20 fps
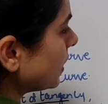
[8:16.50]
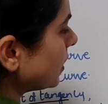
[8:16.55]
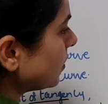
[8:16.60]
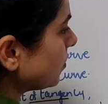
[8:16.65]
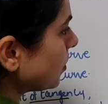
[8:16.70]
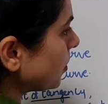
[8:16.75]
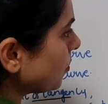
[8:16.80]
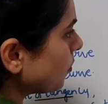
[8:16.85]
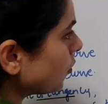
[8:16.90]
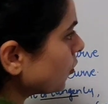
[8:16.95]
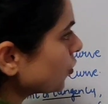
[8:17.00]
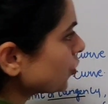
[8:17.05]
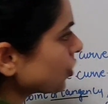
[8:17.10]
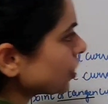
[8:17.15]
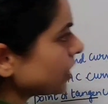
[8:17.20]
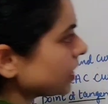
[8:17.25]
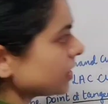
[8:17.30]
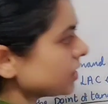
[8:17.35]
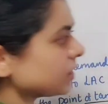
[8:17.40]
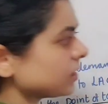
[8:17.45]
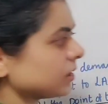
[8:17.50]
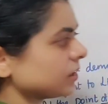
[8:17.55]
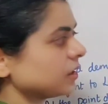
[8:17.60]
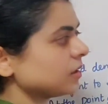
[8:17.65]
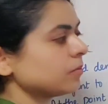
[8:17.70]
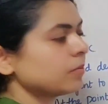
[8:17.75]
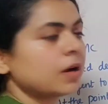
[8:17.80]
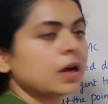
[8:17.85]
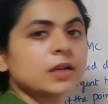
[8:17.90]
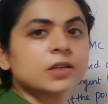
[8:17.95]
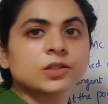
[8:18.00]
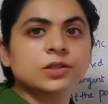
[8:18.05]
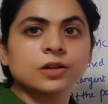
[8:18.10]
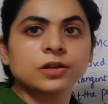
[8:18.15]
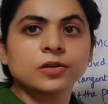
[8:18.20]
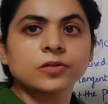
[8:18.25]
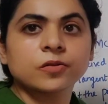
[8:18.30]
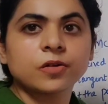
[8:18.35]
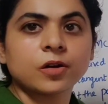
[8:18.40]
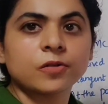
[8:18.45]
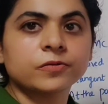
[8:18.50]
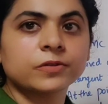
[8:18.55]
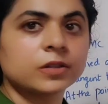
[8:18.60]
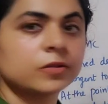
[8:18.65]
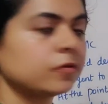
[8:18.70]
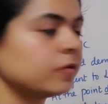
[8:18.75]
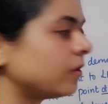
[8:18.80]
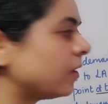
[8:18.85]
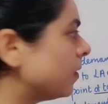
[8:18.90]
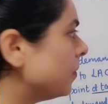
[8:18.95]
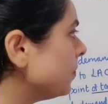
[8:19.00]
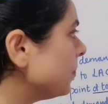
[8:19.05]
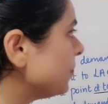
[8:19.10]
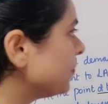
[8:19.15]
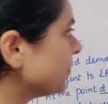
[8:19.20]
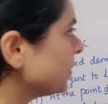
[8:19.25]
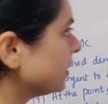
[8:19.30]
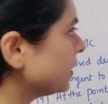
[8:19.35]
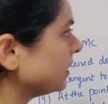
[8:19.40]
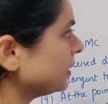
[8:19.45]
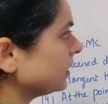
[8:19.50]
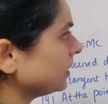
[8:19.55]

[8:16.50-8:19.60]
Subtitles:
by the proportionate demand curve of the firm.